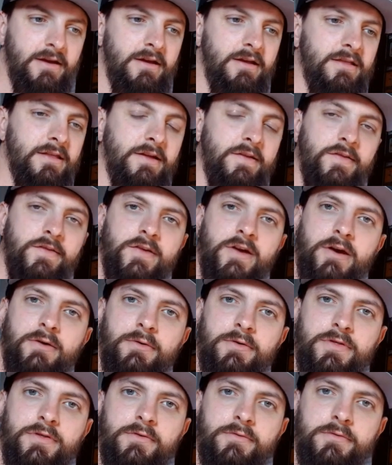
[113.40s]
Let's
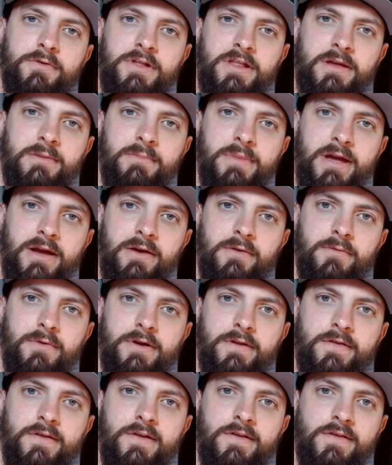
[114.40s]
start with the really big
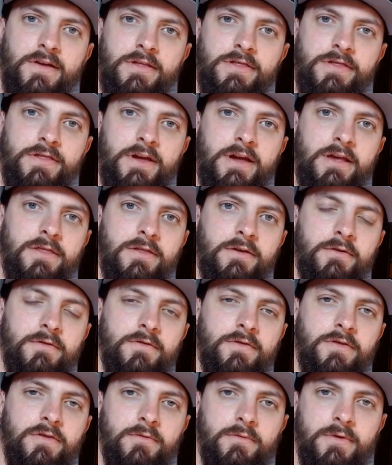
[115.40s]
ones because I think
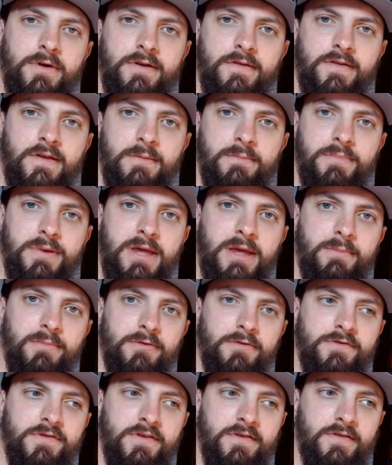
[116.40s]
those are the ones that
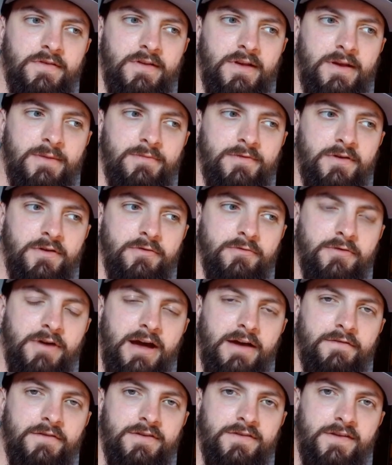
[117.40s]
people seem to
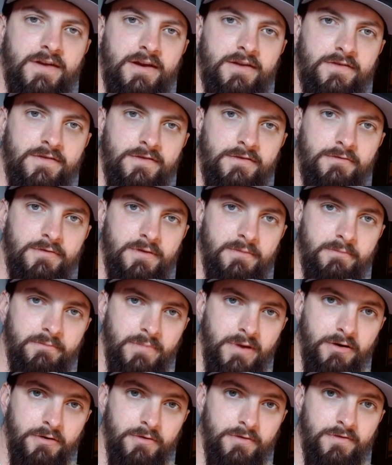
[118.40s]
gravitate to the
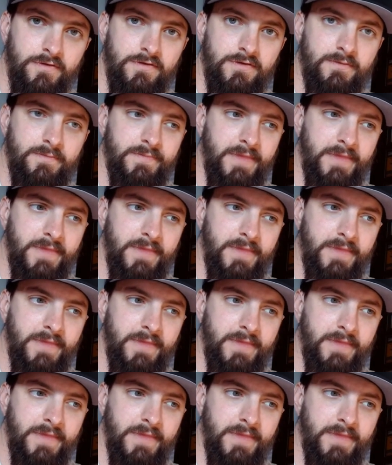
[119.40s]
most,